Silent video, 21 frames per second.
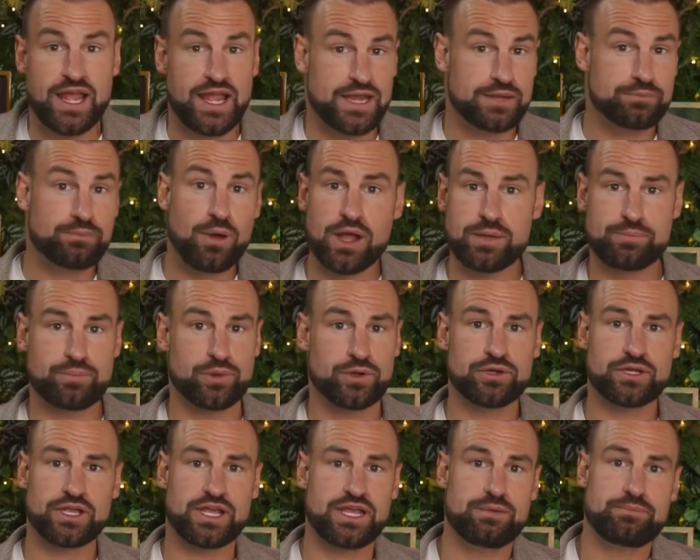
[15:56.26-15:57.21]
In my
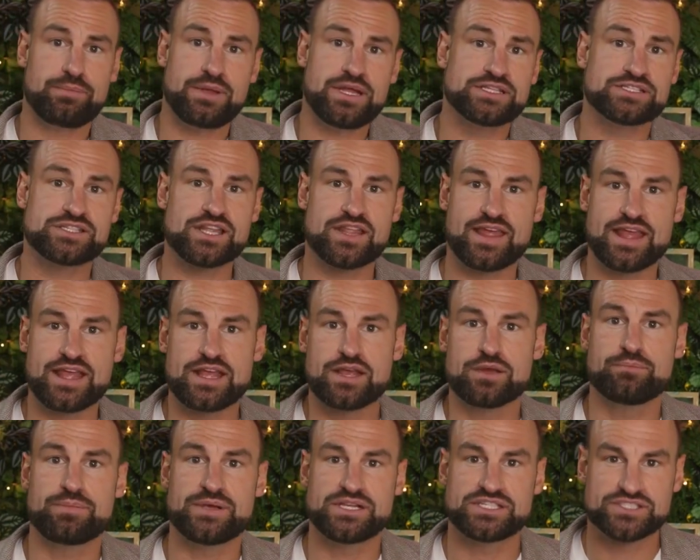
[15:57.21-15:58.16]
book, it means that they can
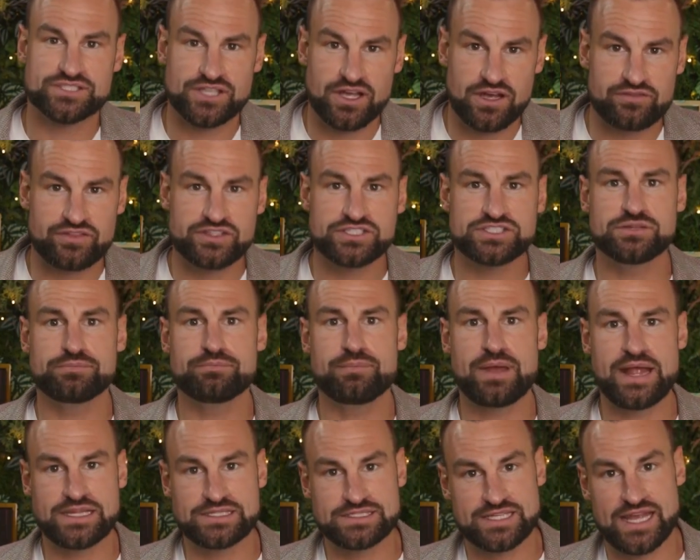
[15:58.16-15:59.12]
be serviced and
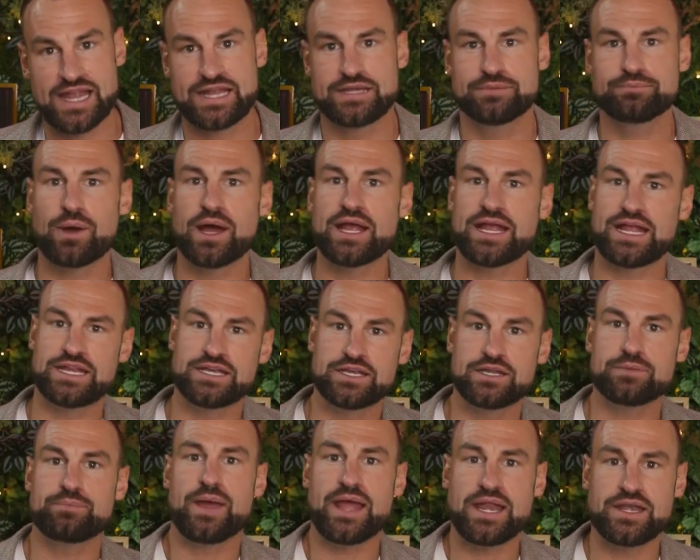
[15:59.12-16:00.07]
maintained by
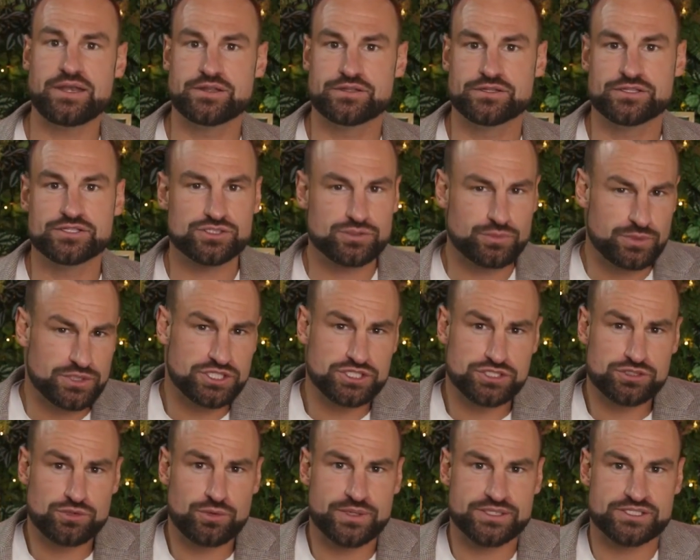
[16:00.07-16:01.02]
independents, which is
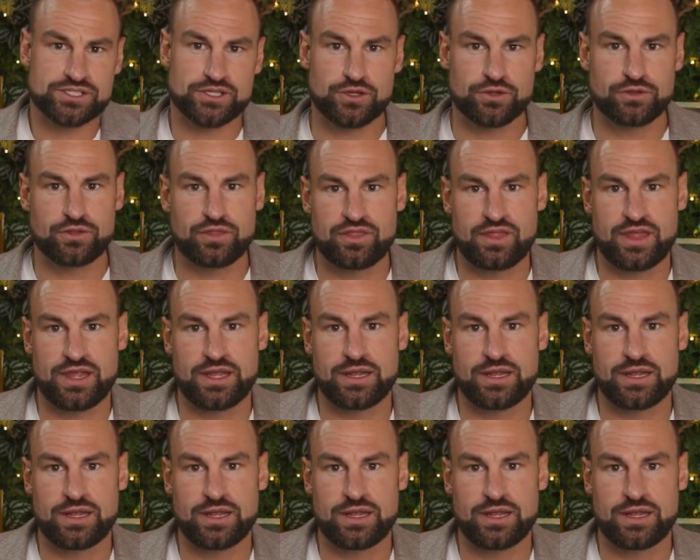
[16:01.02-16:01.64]
always a good thing.